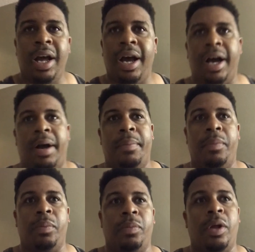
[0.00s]

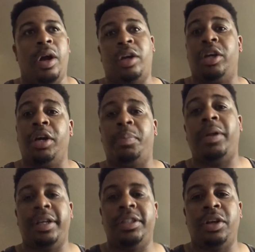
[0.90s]
A good
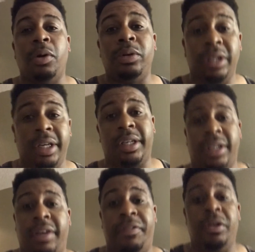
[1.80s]
place to go look,
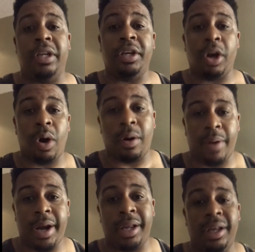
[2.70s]
if you didn't know
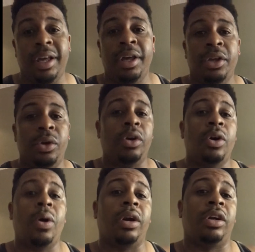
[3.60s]
already, you can
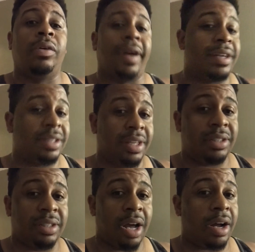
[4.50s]
go on
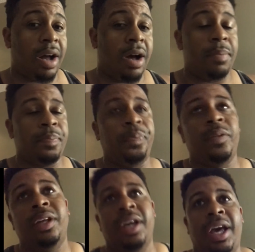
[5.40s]
Craigslist.com
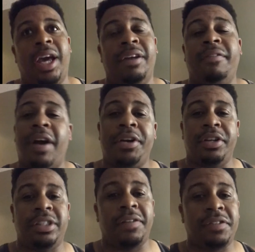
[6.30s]
and find
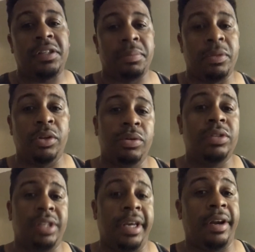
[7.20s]
yourself some
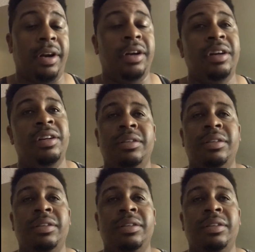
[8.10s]
used gear